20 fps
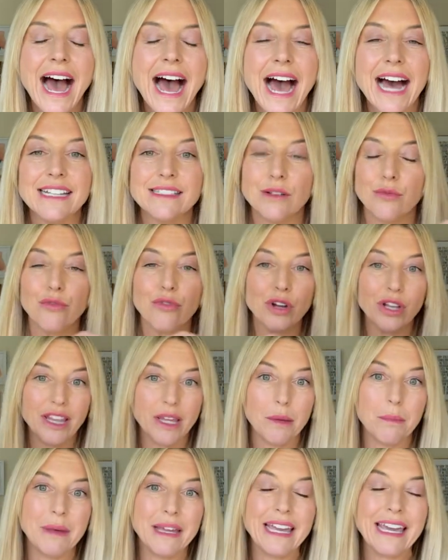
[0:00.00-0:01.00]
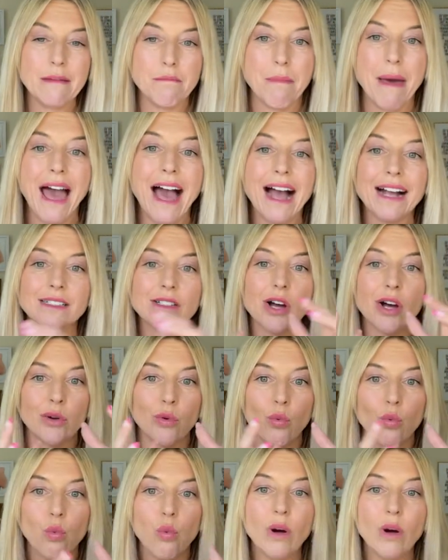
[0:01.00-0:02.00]
has a really big impact
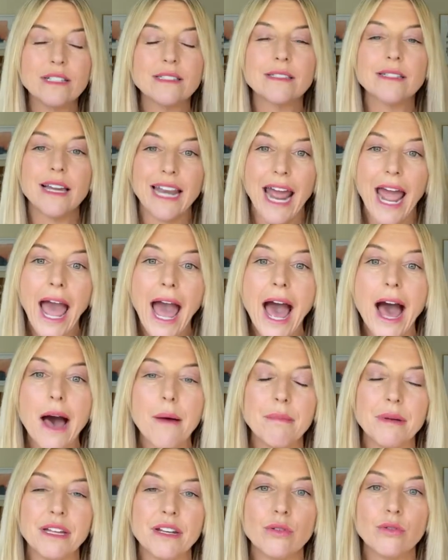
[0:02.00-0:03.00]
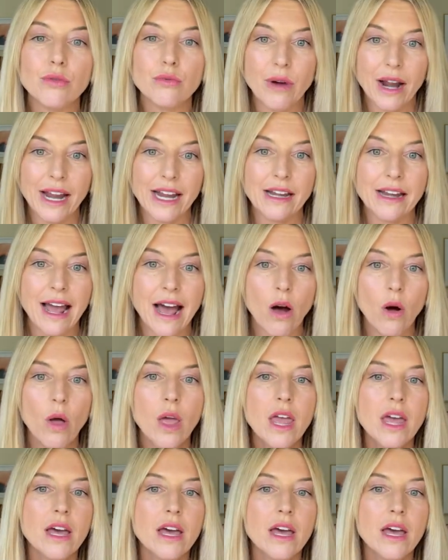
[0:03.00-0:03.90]
on what's going to happen right now.